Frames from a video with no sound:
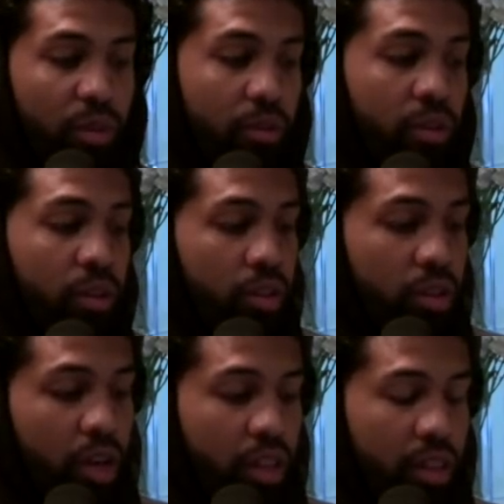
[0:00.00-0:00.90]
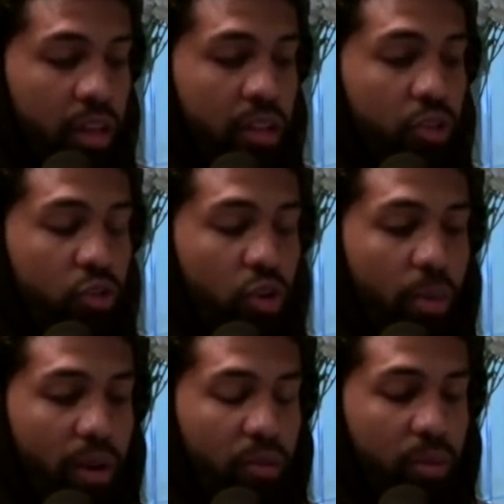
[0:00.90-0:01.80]
But the I think the
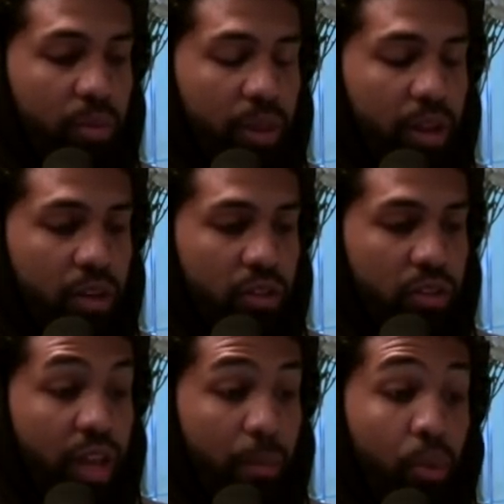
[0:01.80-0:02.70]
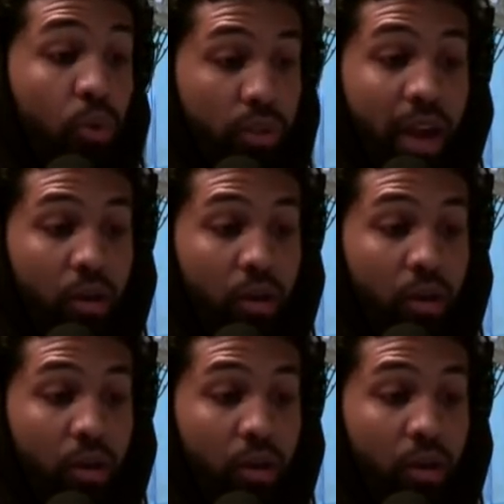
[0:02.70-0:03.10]
drawback from the players that pulled